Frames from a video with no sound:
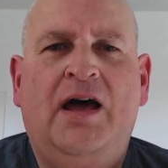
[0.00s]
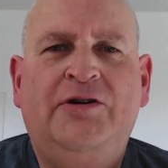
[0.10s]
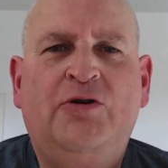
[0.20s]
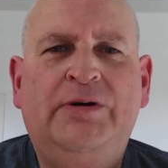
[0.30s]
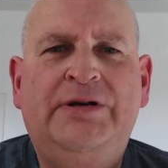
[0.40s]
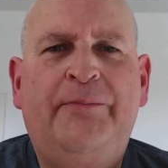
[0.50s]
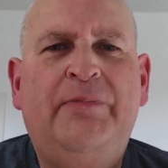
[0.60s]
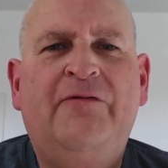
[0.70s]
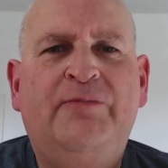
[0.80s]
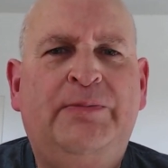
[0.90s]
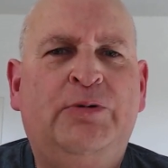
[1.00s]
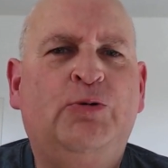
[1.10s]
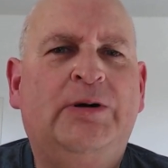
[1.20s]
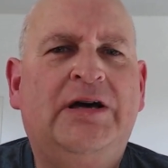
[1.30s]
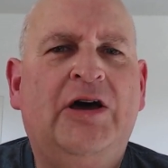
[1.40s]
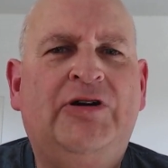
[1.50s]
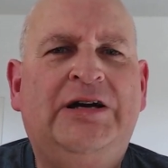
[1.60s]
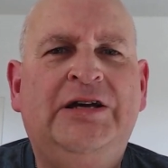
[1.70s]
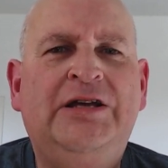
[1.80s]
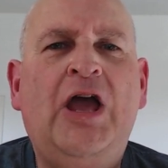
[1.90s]
I know a number of people who are
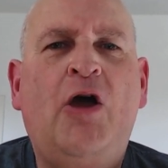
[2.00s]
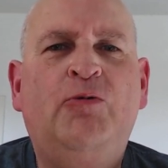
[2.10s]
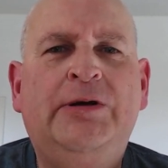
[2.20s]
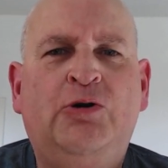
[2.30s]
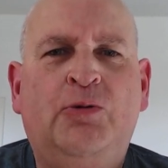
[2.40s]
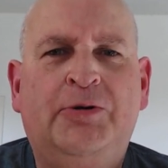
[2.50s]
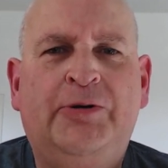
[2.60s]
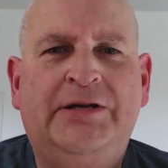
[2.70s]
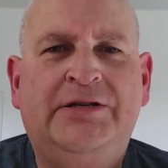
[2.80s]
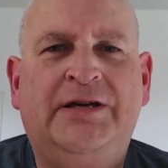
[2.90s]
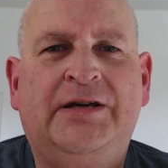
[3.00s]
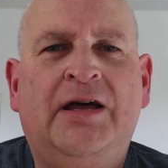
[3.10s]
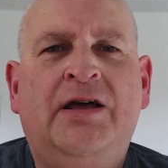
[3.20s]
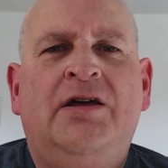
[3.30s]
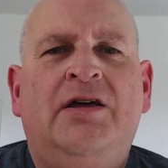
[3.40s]
currently recuperating,